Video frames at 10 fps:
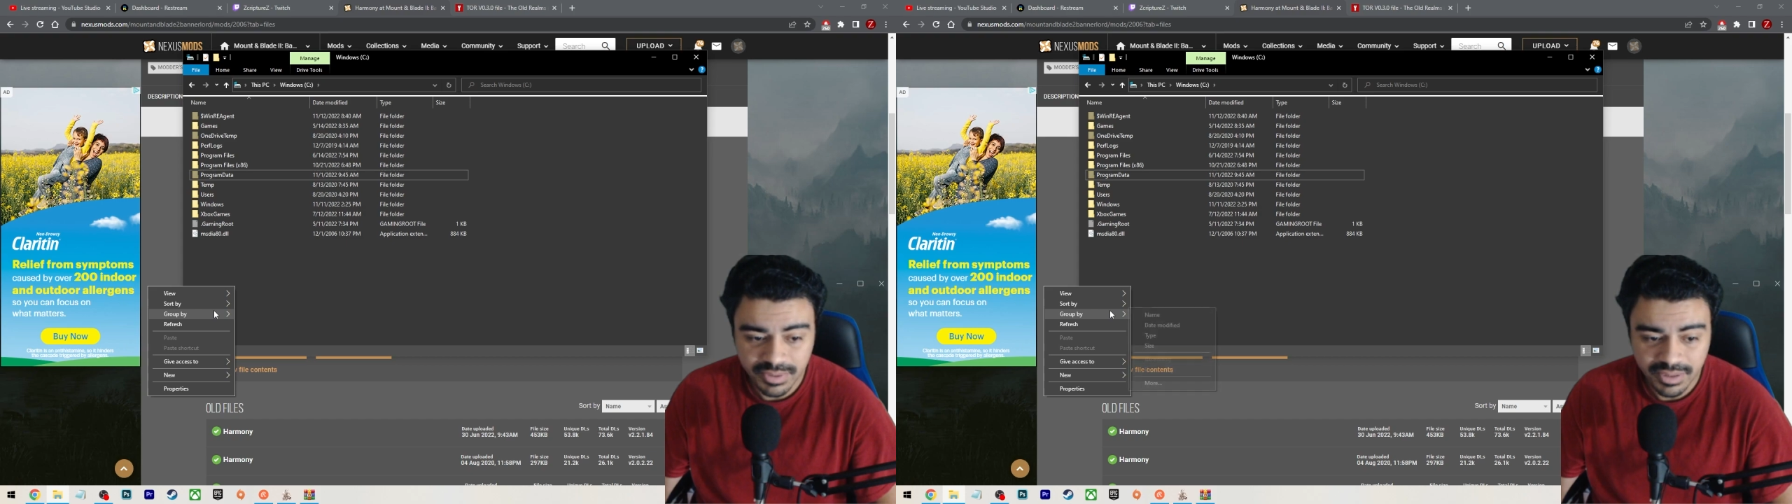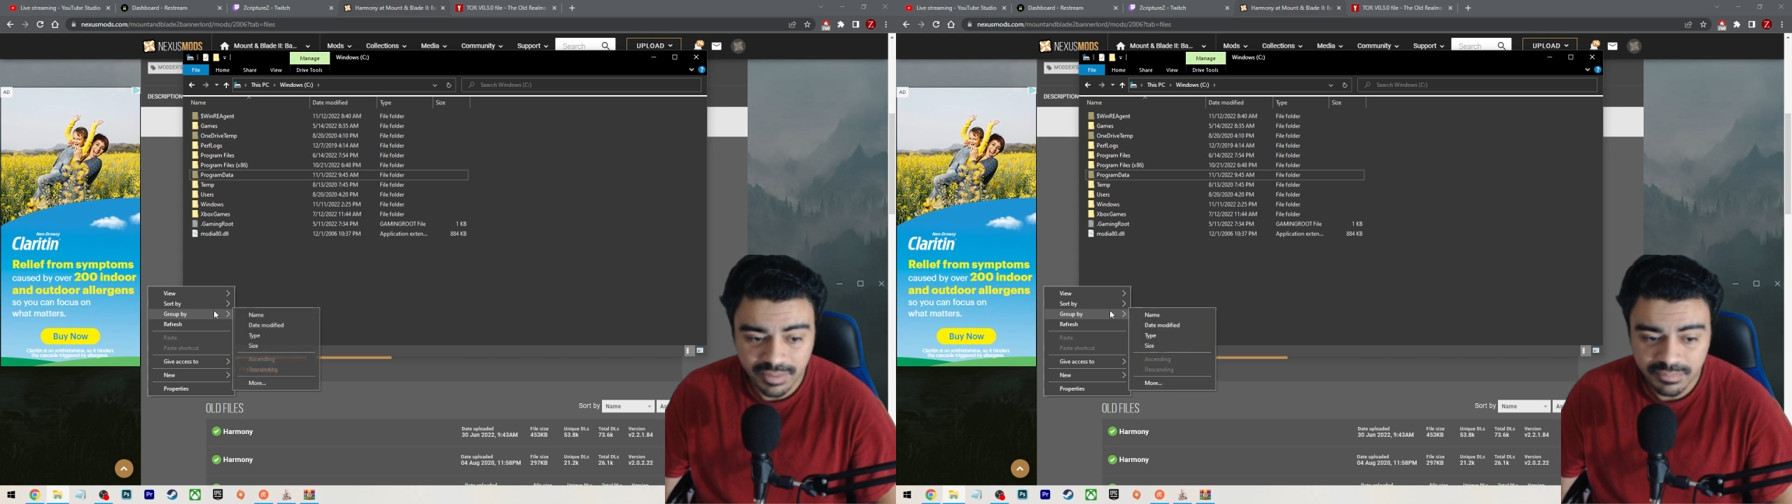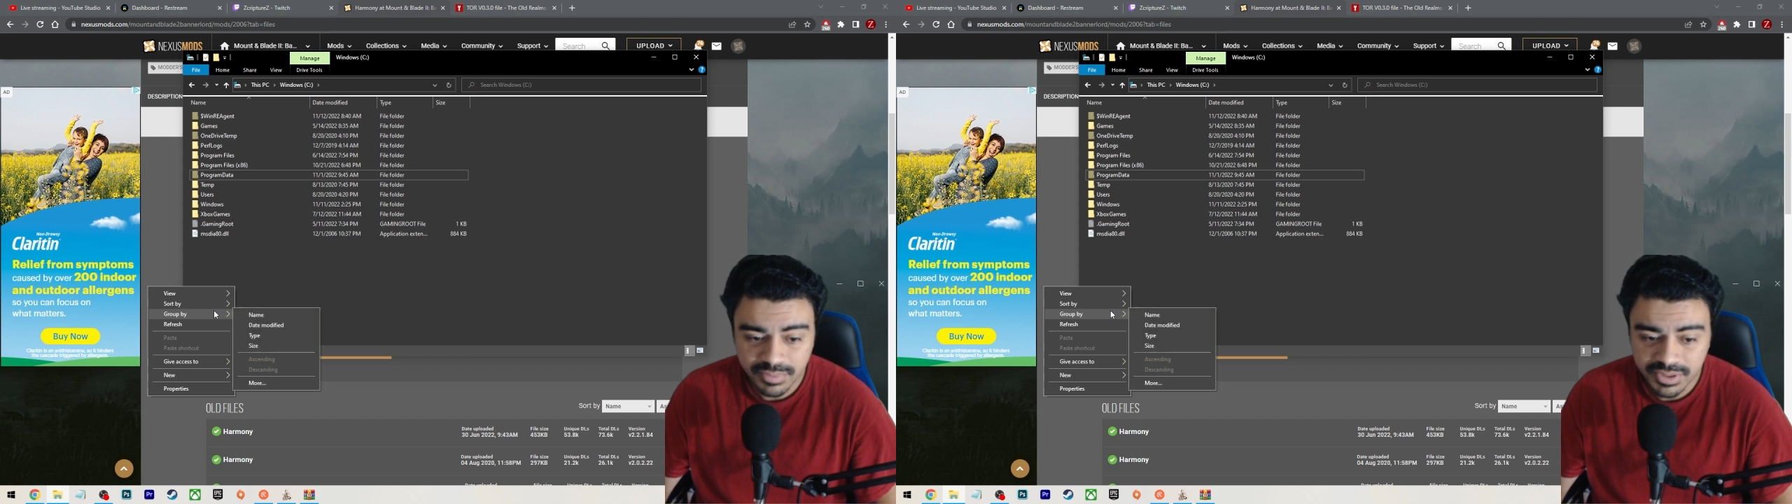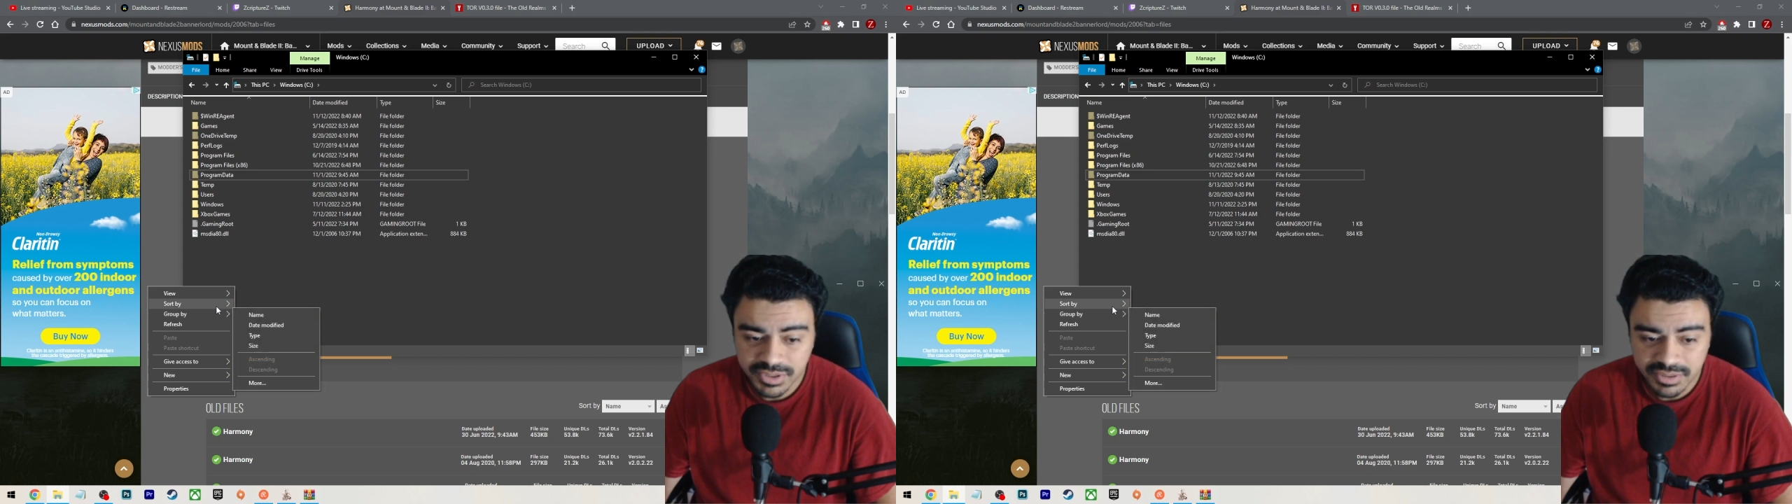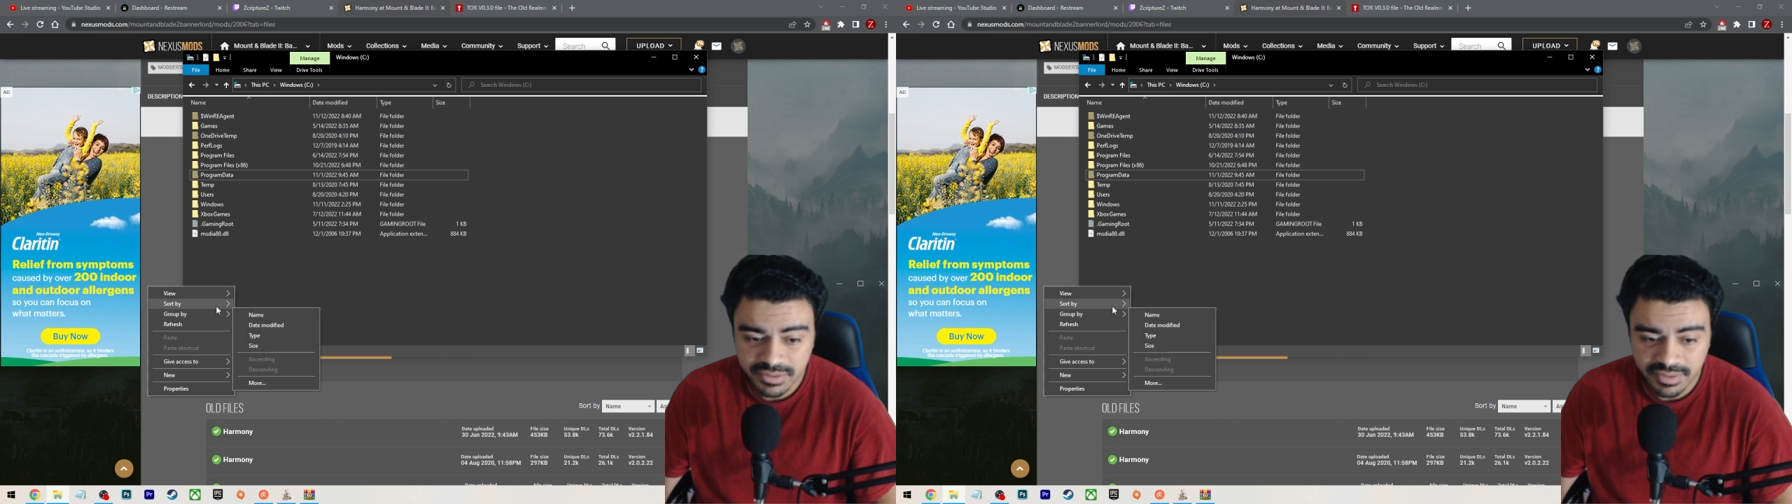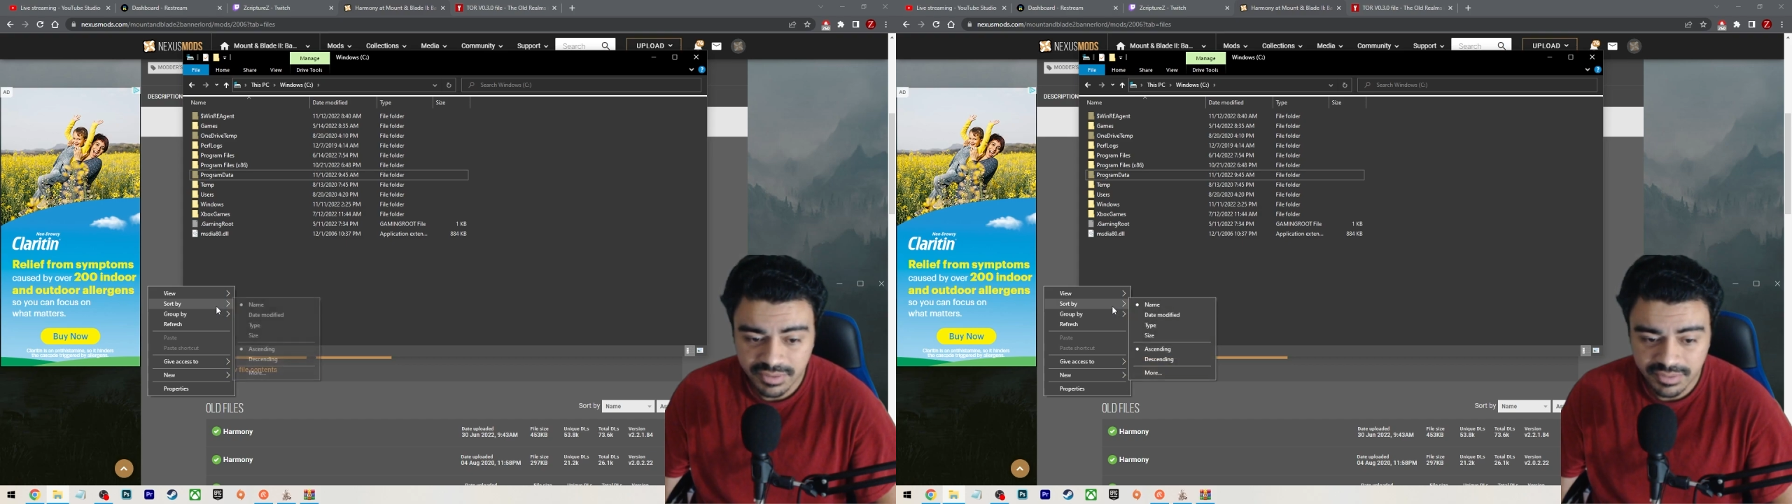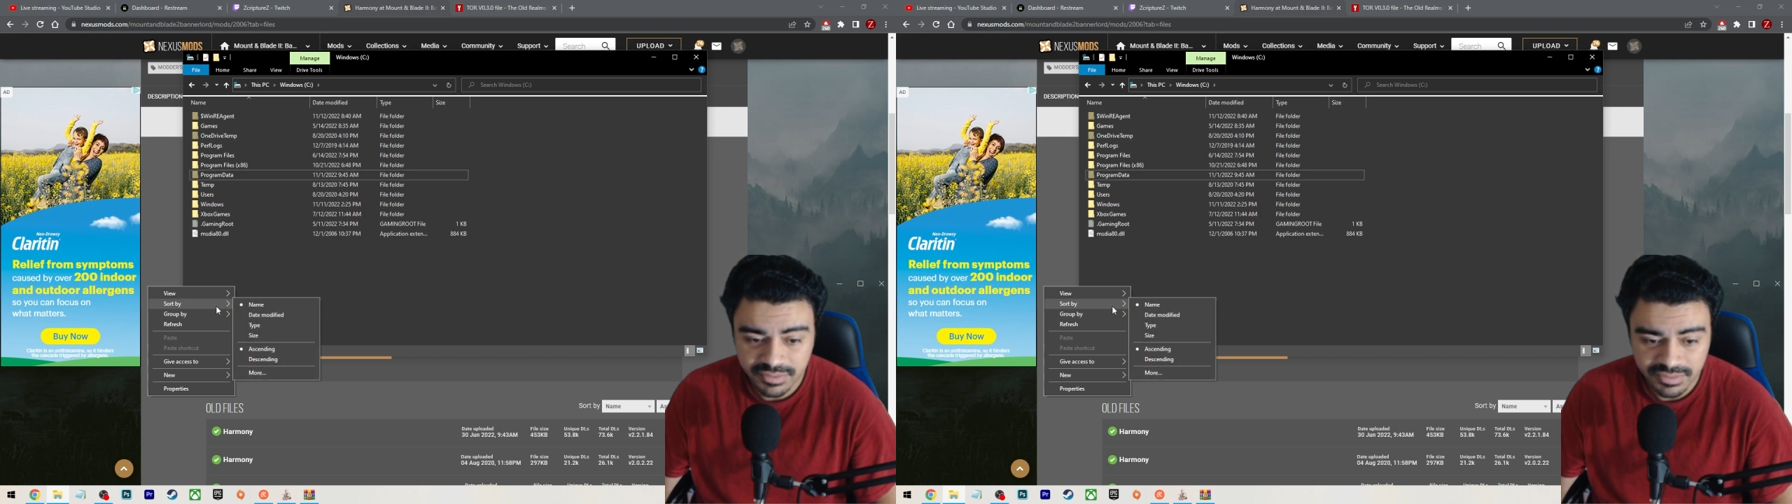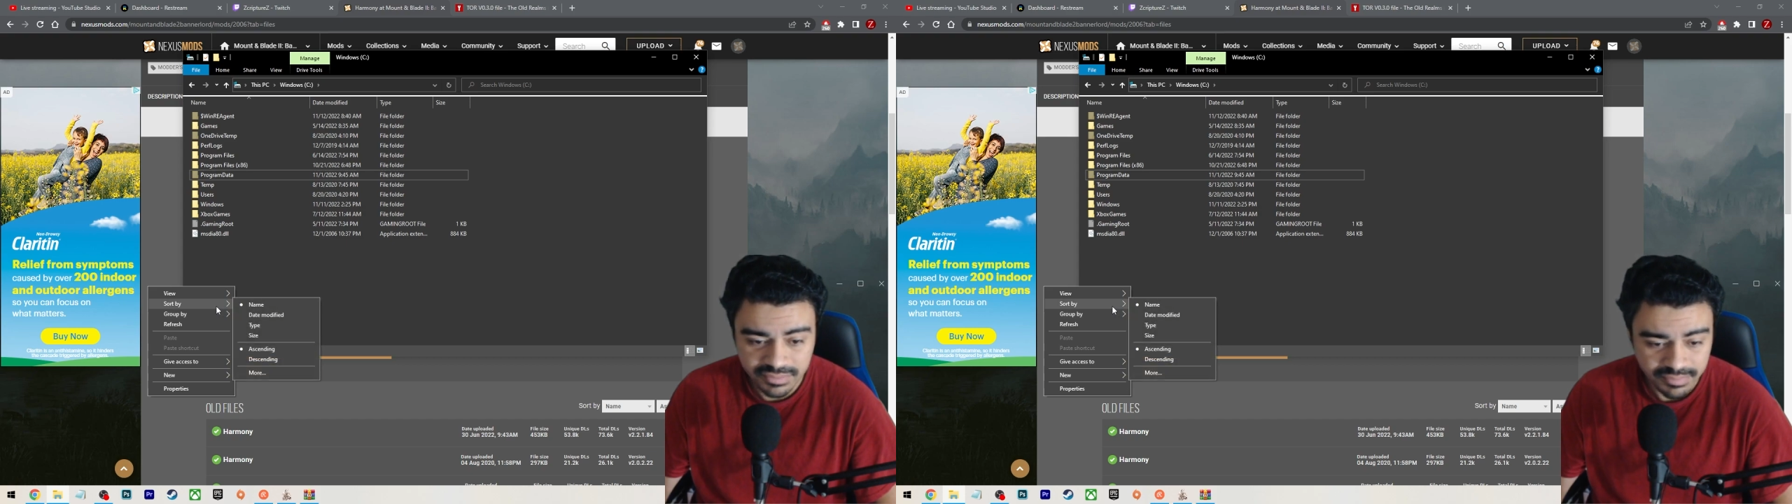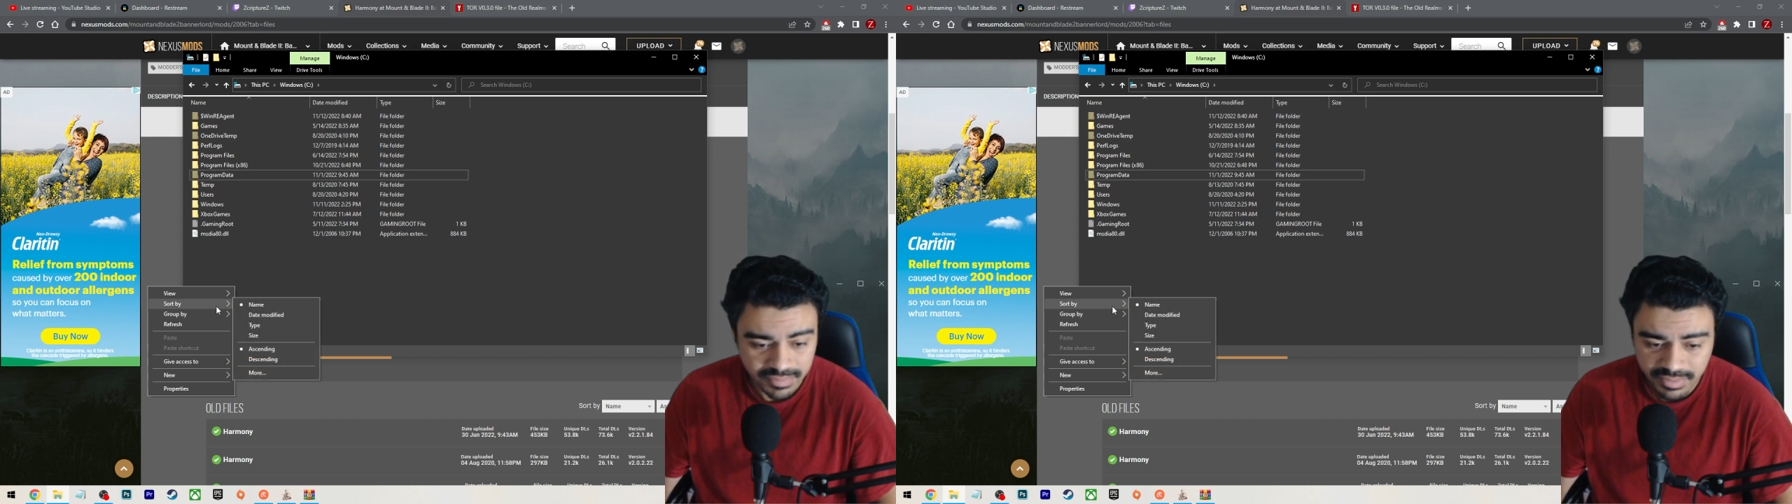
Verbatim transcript: but I'm pretty sure that there's